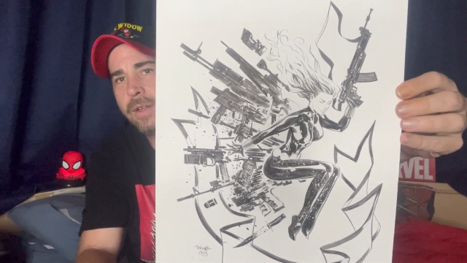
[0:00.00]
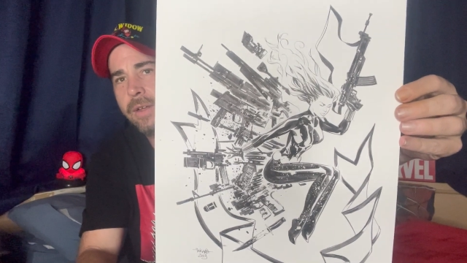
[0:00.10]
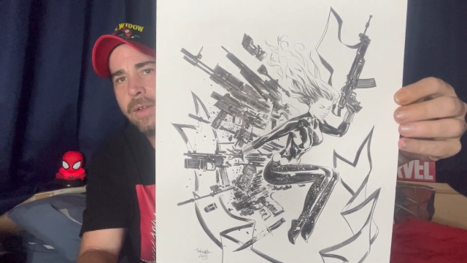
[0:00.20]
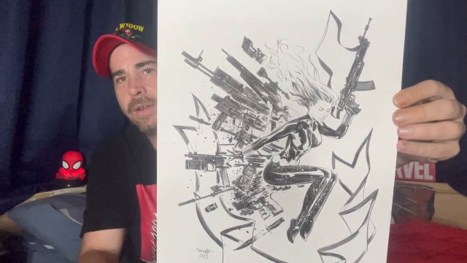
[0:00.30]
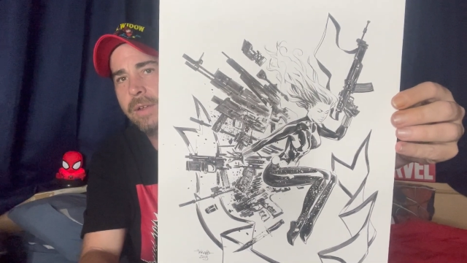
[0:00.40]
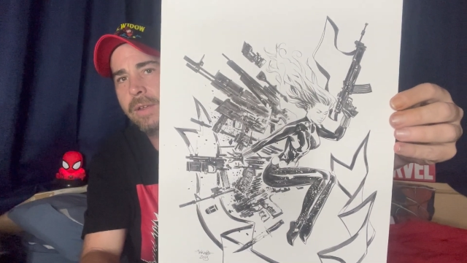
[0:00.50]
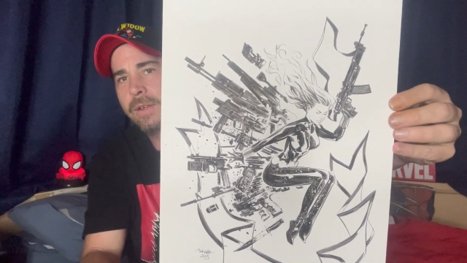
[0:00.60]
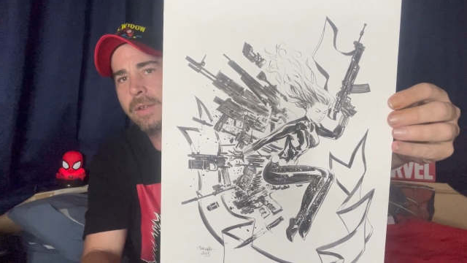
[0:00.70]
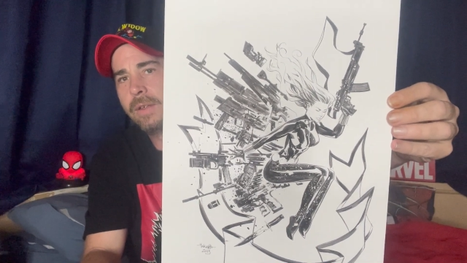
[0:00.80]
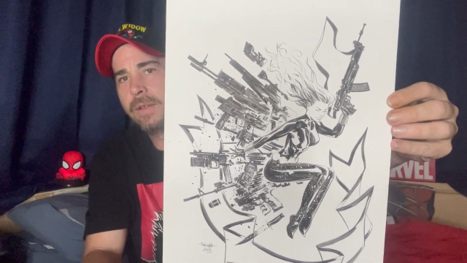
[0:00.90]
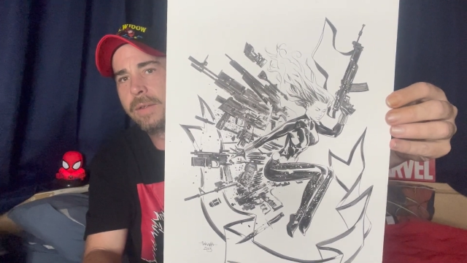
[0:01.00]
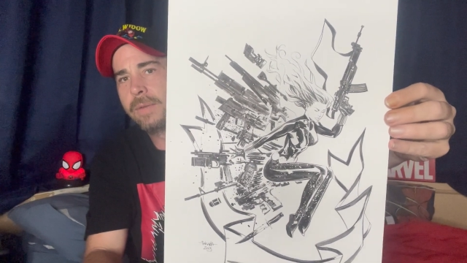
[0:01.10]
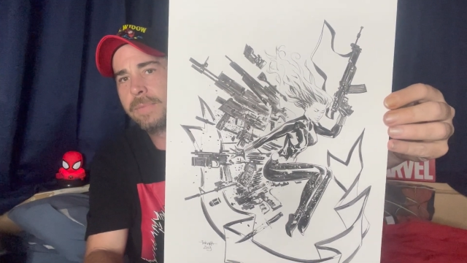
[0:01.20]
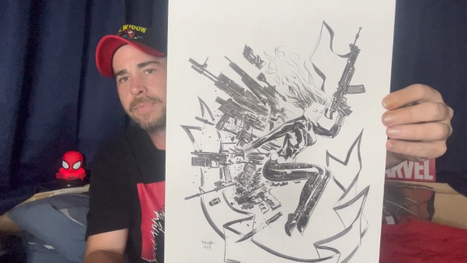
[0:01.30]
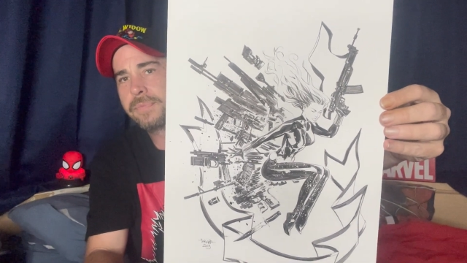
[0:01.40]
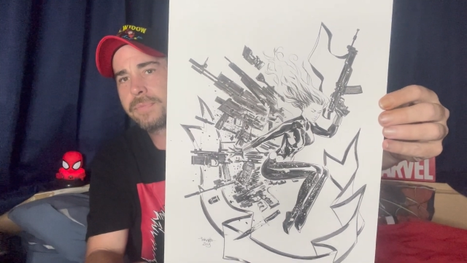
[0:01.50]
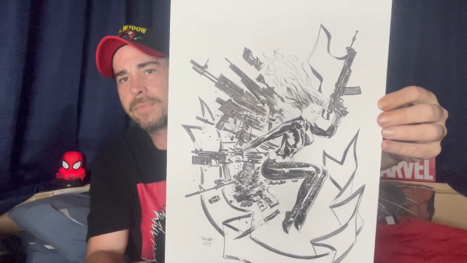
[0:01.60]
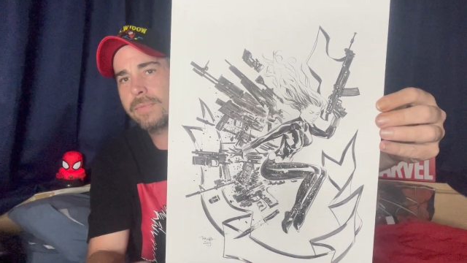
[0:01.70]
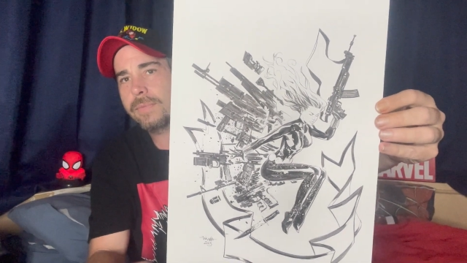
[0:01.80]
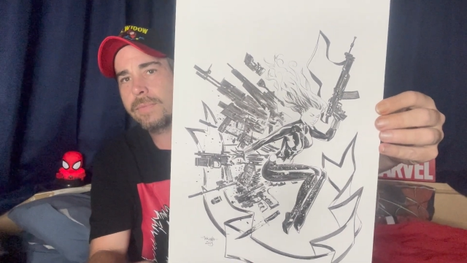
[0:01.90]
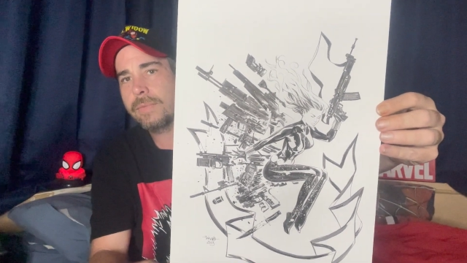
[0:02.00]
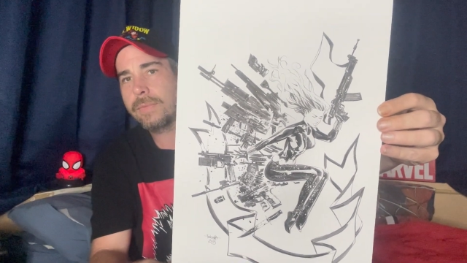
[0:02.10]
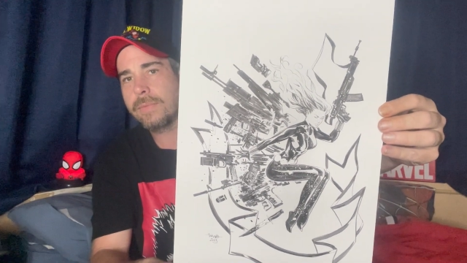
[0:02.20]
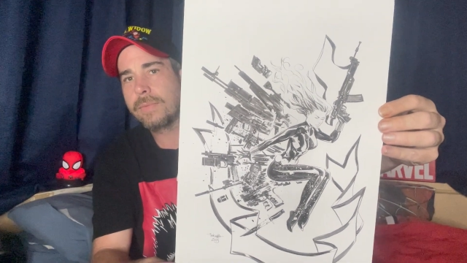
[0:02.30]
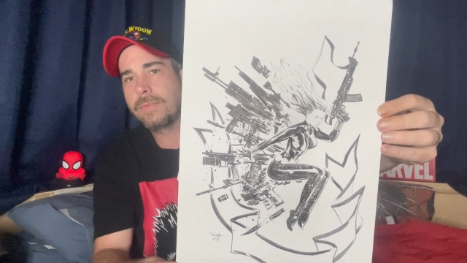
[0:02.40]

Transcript: Nothing is said.